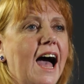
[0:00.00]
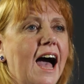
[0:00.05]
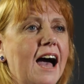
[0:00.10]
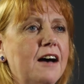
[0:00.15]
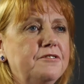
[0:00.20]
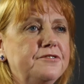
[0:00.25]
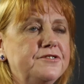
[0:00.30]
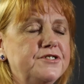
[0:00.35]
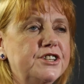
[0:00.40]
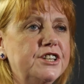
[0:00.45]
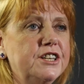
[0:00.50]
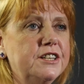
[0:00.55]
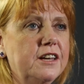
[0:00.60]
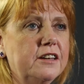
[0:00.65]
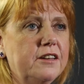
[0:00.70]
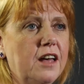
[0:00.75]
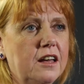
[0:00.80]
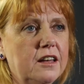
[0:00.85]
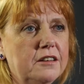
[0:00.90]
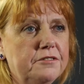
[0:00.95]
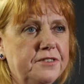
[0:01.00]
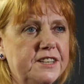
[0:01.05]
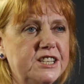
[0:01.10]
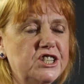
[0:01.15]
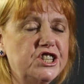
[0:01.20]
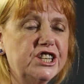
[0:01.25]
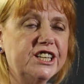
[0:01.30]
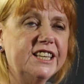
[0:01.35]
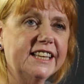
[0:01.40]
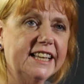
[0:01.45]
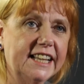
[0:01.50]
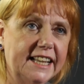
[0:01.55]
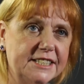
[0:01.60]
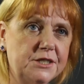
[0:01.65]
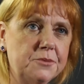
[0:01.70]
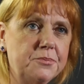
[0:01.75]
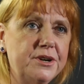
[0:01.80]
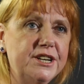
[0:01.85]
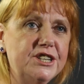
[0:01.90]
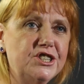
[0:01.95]
After finishing at
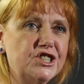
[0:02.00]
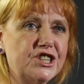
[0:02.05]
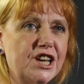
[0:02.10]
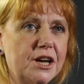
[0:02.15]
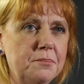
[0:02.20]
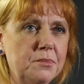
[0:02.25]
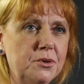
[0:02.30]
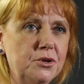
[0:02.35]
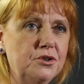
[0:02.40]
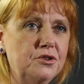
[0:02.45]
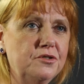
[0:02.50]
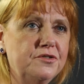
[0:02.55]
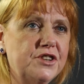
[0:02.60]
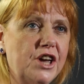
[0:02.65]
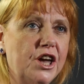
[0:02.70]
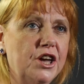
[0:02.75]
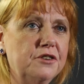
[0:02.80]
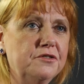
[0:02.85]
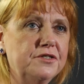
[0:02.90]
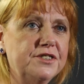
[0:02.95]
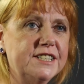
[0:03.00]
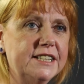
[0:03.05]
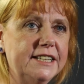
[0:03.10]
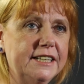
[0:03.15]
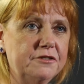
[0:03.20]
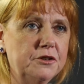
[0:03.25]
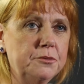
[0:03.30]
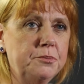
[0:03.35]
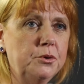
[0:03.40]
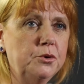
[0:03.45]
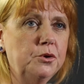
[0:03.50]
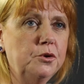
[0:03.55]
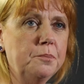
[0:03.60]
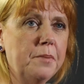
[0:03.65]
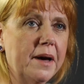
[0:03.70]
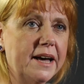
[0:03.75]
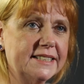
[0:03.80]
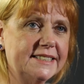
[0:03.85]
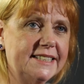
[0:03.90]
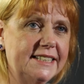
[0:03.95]
Clatterbridge, I moved over to Liverpool,
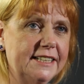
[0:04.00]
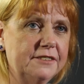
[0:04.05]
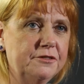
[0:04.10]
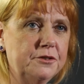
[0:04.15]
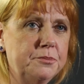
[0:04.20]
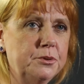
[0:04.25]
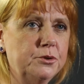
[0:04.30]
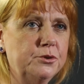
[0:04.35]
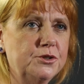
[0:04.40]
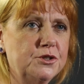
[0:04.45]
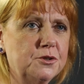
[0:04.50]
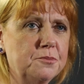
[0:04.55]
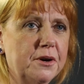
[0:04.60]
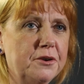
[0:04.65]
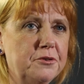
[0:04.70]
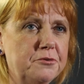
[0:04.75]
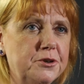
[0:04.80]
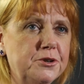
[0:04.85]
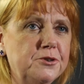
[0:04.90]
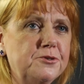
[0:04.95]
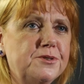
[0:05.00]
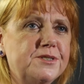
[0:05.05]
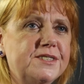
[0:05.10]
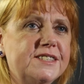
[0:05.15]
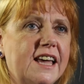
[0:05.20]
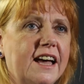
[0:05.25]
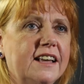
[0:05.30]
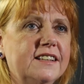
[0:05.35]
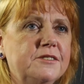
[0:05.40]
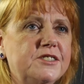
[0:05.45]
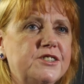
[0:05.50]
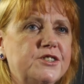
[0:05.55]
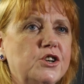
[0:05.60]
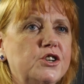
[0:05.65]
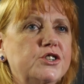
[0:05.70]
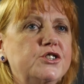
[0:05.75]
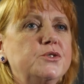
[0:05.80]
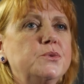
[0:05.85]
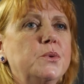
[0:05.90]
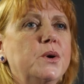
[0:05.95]
back to Liverpool to my roots, and
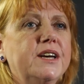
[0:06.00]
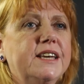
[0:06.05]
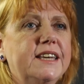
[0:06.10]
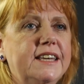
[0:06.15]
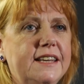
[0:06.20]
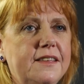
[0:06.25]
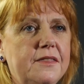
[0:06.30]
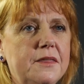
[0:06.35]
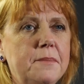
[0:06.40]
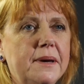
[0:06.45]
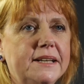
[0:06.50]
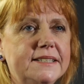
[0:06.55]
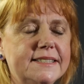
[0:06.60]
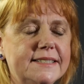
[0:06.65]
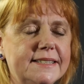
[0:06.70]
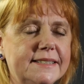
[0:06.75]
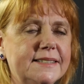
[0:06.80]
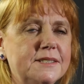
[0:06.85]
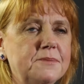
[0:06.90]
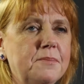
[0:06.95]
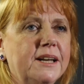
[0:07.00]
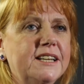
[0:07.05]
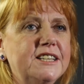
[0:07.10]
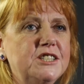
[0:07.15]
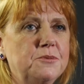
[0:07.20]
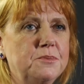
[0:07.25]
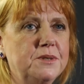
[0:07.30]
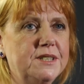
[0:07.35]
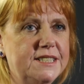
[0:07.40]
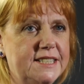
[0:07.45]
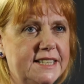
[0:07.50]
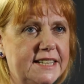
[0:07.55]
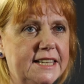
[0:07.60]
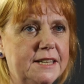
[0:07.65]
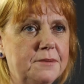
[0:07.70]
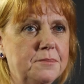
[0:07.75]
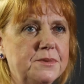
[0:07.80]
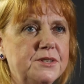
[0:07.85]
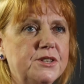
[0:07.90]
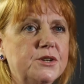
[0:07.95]
started working in the medicines management
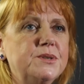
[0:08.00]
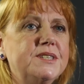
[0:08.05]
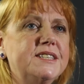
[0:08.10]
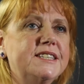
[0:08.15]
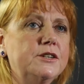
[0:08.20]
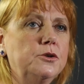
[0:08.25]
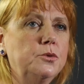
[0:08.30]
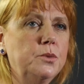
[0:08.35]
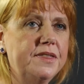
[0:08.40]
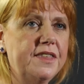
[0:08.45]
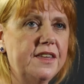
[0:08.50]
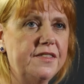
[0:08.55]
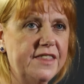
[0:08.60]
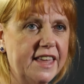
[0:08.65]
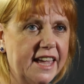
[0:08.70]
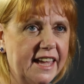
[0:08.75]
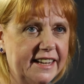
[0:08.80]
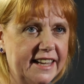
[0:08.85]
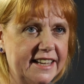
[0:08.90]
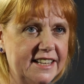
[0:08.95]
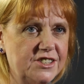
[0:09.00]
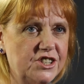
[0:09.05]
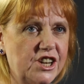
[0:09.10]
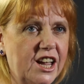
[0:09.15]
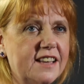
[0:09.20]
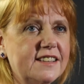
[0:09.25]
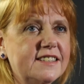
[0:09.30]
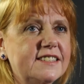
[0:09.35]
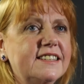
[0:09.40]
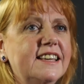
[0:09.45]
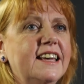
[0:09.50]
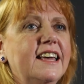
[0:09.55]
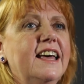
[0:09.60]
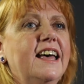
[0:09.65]
team, so still within the NHS.